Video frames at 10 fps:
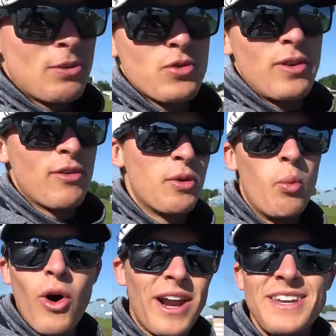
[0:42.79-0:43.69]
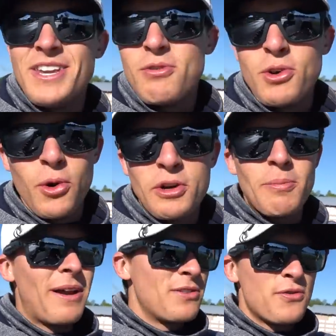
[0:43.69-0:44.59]
Lawrence River in Waddington, New York,
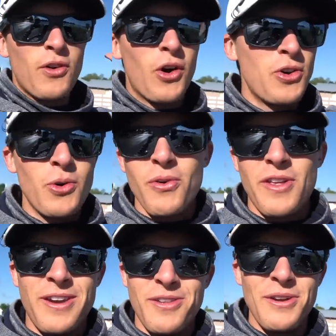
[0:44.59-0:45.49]
about as far north in the